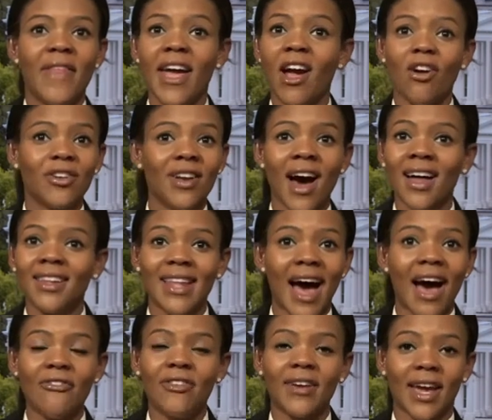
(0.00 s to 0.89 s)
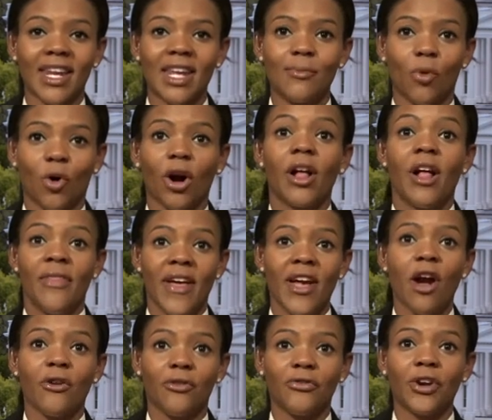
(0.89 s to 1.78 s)
They are not laughing anymore.
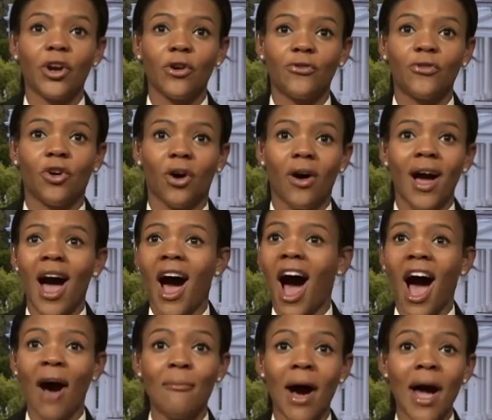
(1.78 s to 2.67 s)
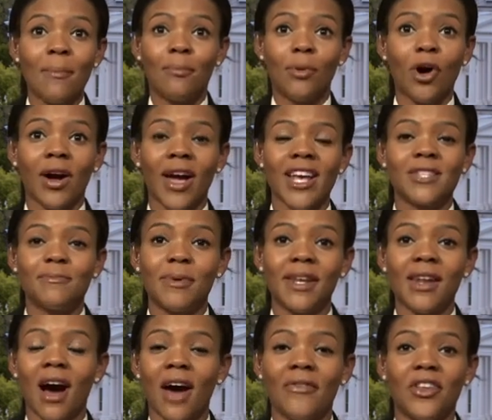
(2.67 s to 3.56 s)
They are fearful. My book has
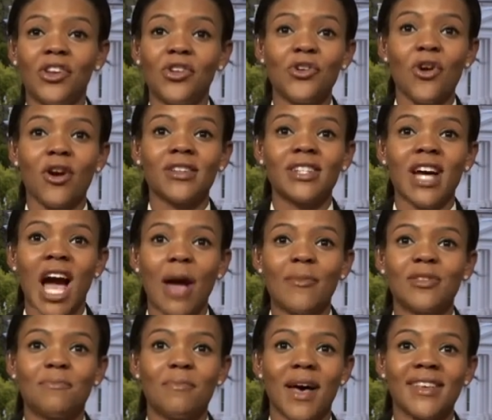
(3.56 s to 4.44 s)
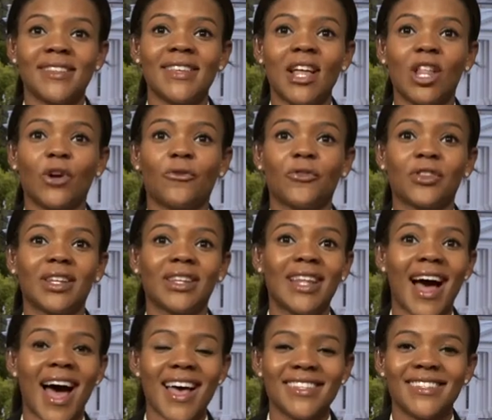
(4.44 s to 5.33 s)
been on the New York Times bestseller for the
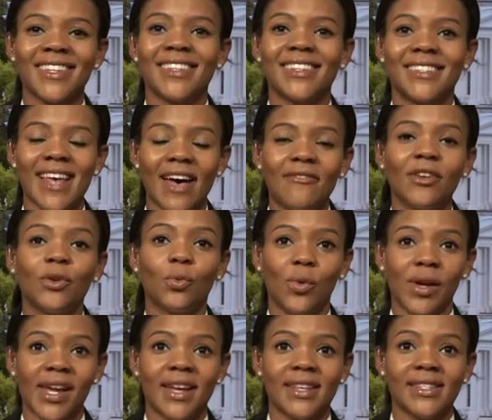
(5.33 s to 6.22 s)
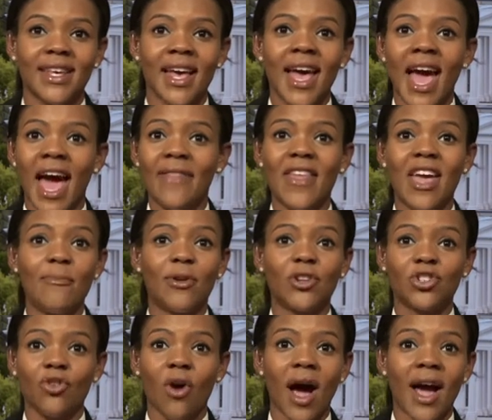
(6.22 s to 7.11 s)
last 7 weeks, and they've
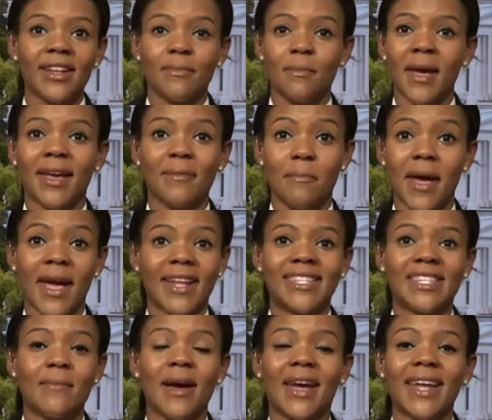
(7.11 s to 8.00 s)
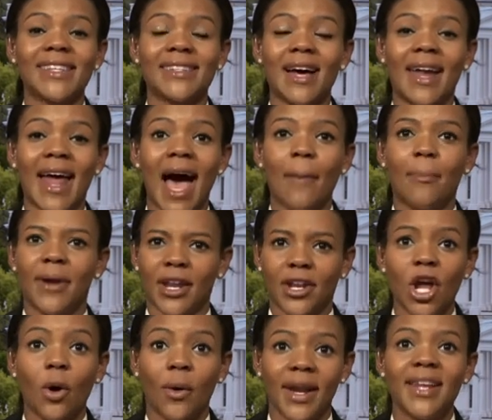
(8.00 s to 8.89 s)
been trying to make it seem like it's not happening.
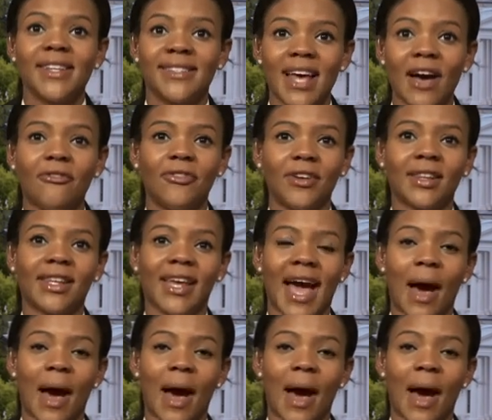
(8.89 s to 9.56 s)
No, it is definitely